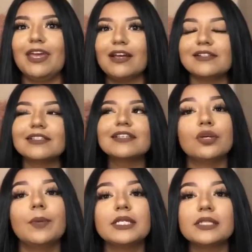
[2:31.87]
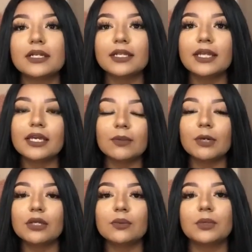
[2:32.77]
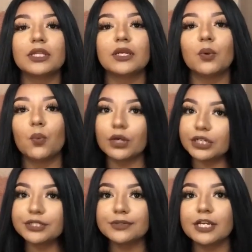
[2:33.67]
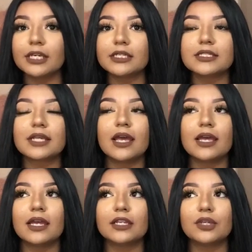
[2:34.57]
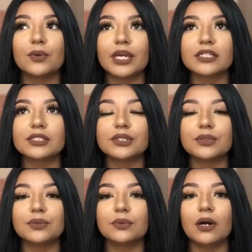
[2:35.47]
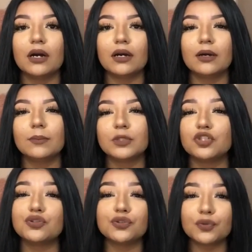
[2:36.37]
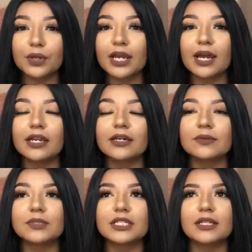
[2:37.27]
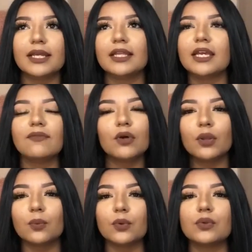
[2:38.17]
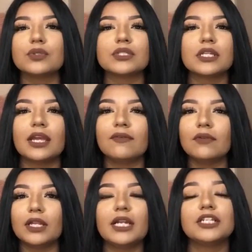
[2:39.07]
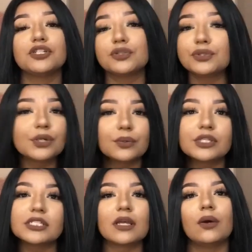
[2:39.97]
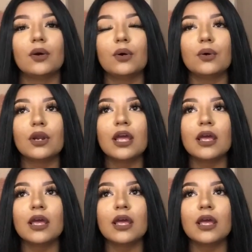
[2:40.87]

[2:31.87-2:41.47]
hands. So basically they email you within one or two days and you get to um choose three items. Like they give you all the rules. They give they let you choose your own discount code,